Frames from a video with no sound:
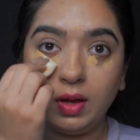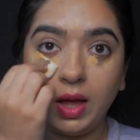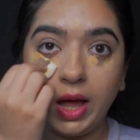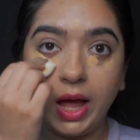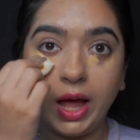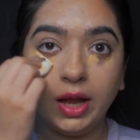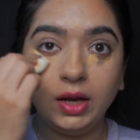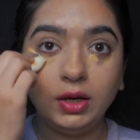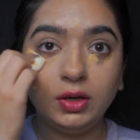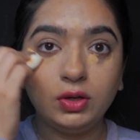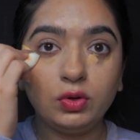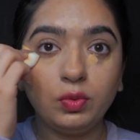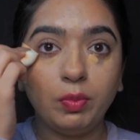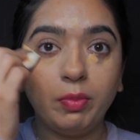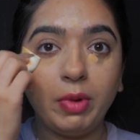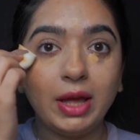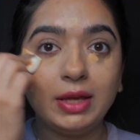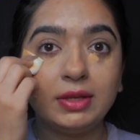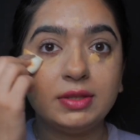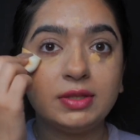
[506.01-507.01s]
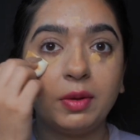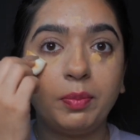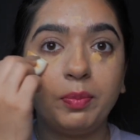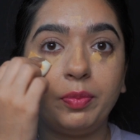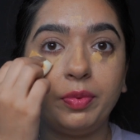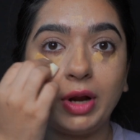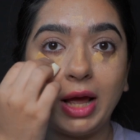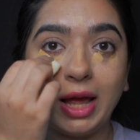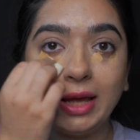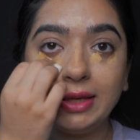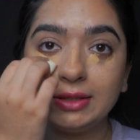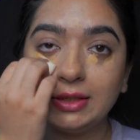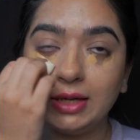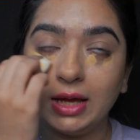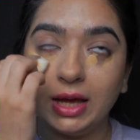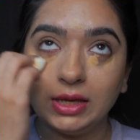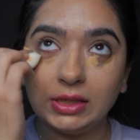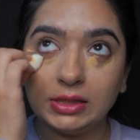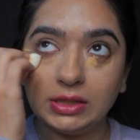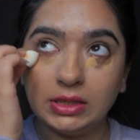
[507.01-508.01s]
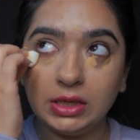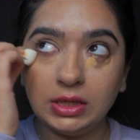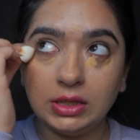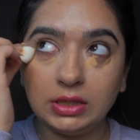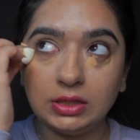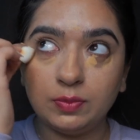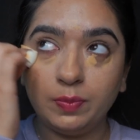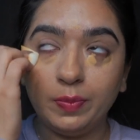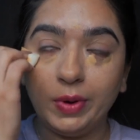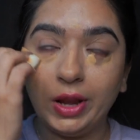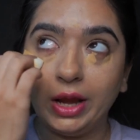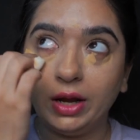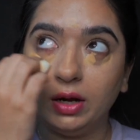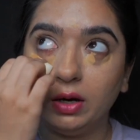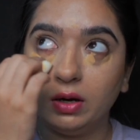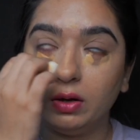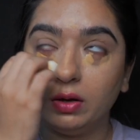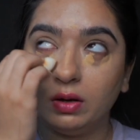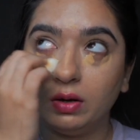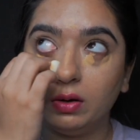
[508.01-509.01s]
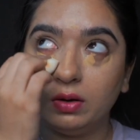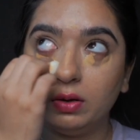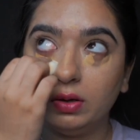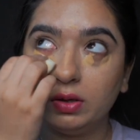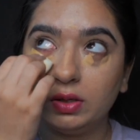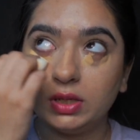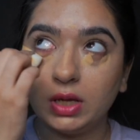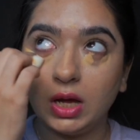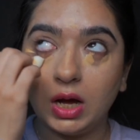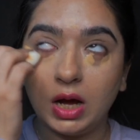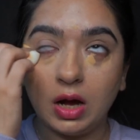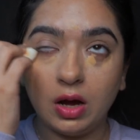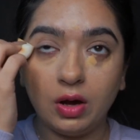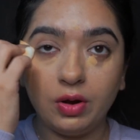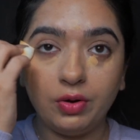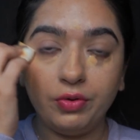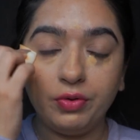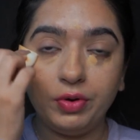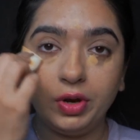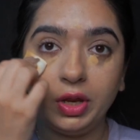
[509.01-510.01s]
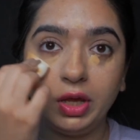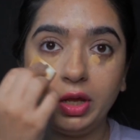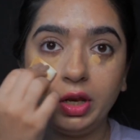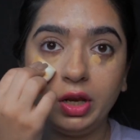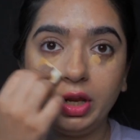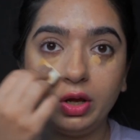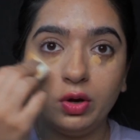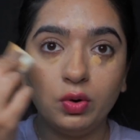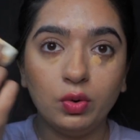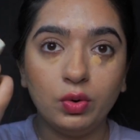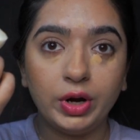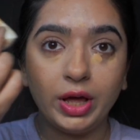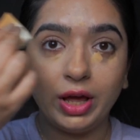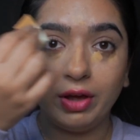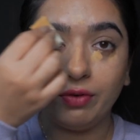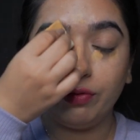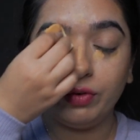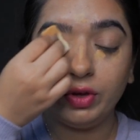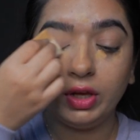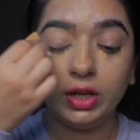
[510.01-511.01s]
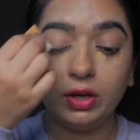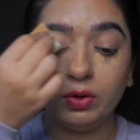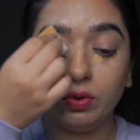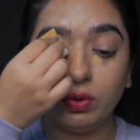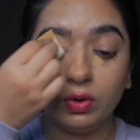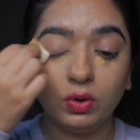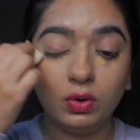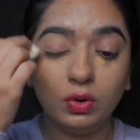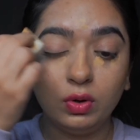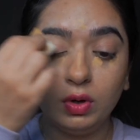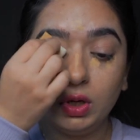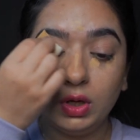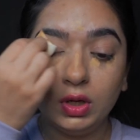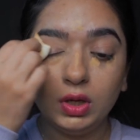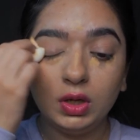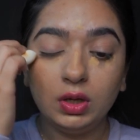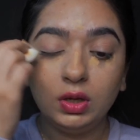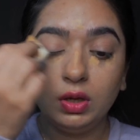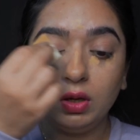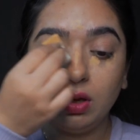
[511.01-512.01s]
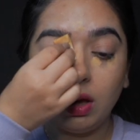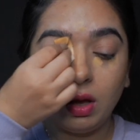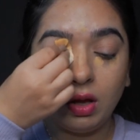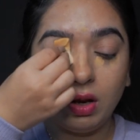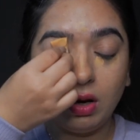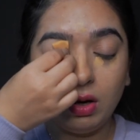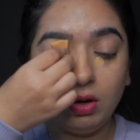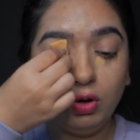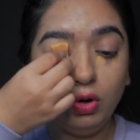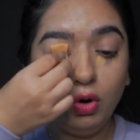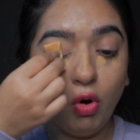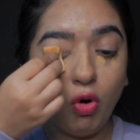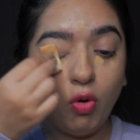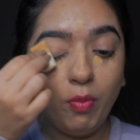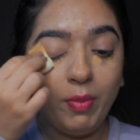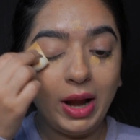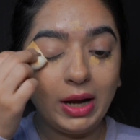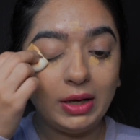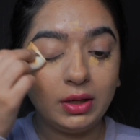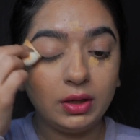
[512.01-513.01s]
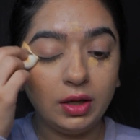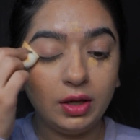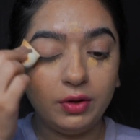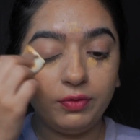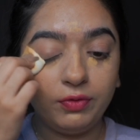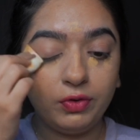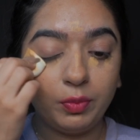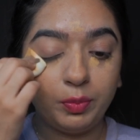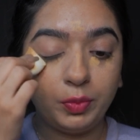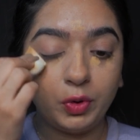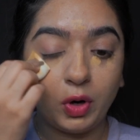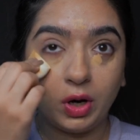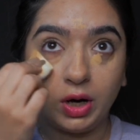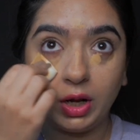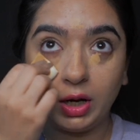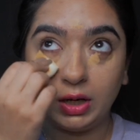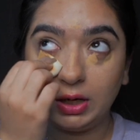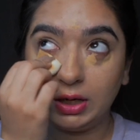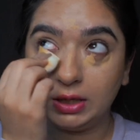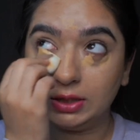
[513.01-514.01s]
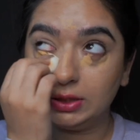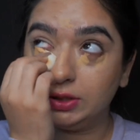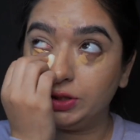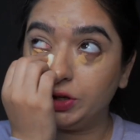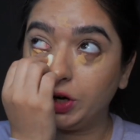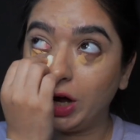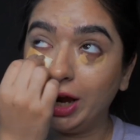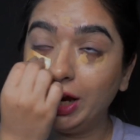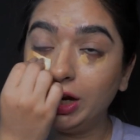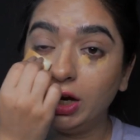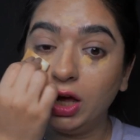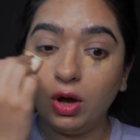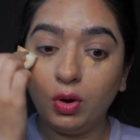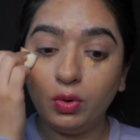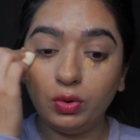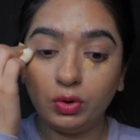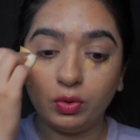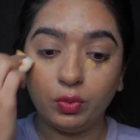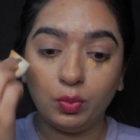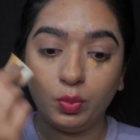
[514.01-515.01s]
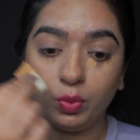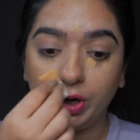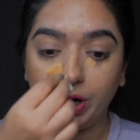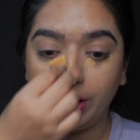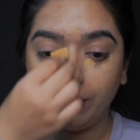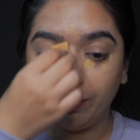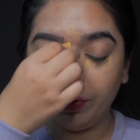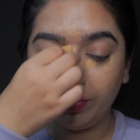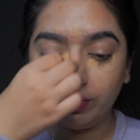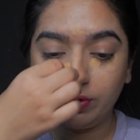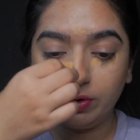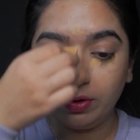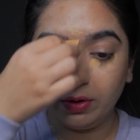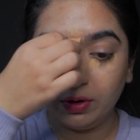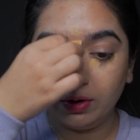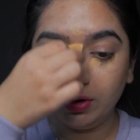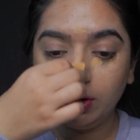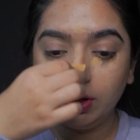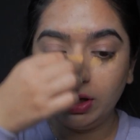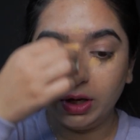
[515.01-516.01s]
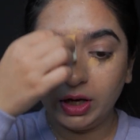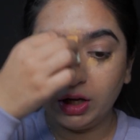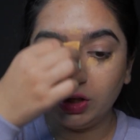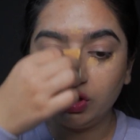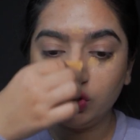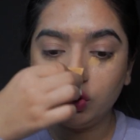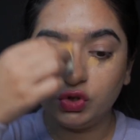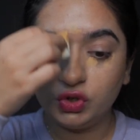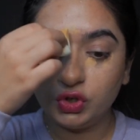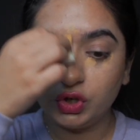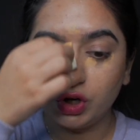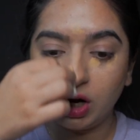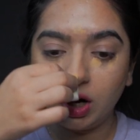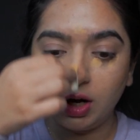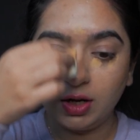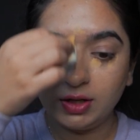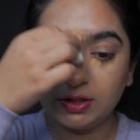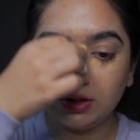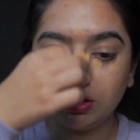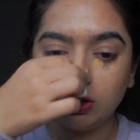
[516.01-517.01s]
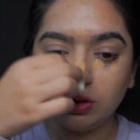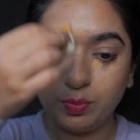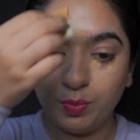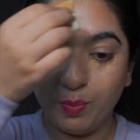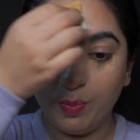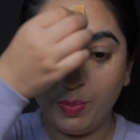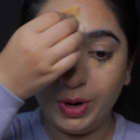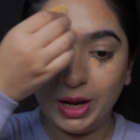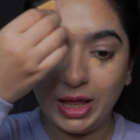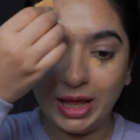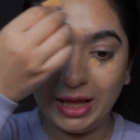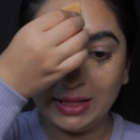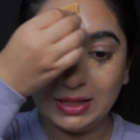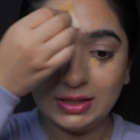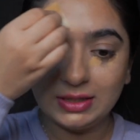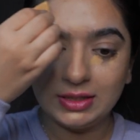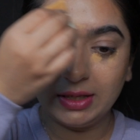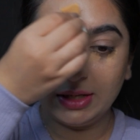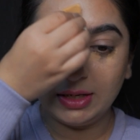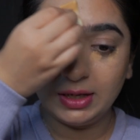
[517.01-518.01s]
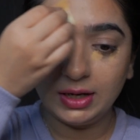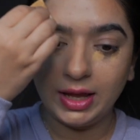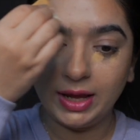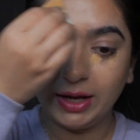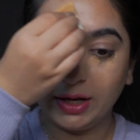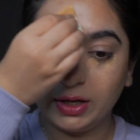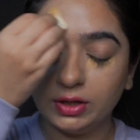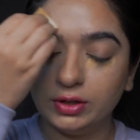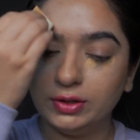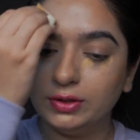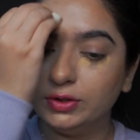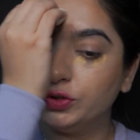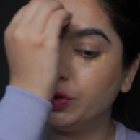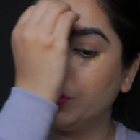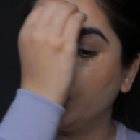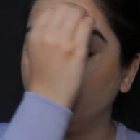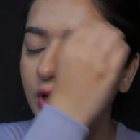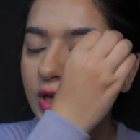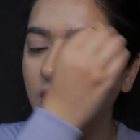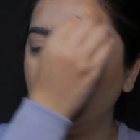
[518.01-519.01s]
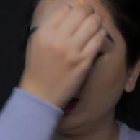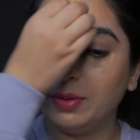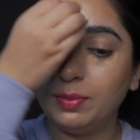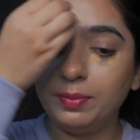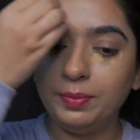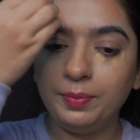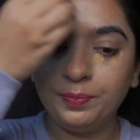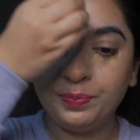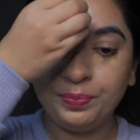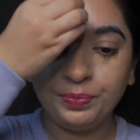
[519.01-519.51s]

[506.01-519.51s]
And to my surprise, guys, these blenders are really good. I feel, no matter if your product has dried out or whatever, it just blends in like a dream.